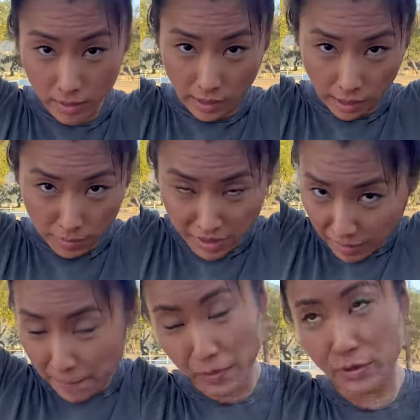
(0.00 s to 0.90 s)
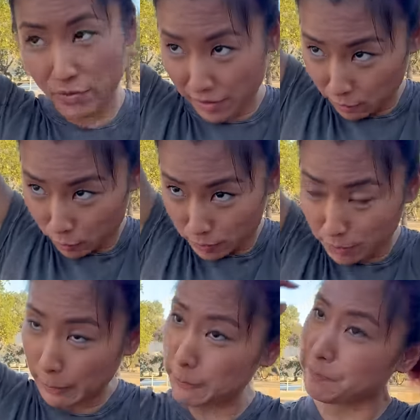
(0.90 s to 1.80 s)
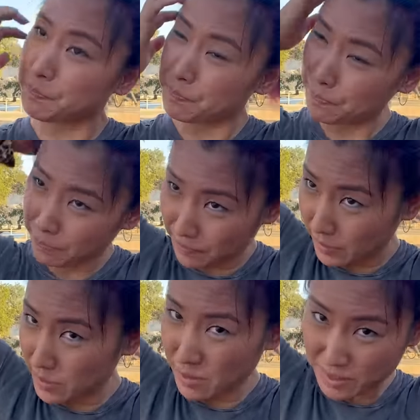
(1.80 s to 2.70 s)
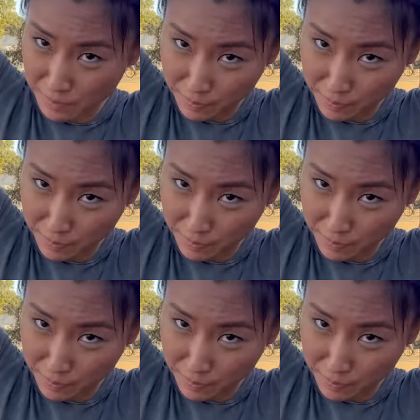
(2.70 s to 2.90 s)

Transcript: I mean, I bought the firewood, but you get the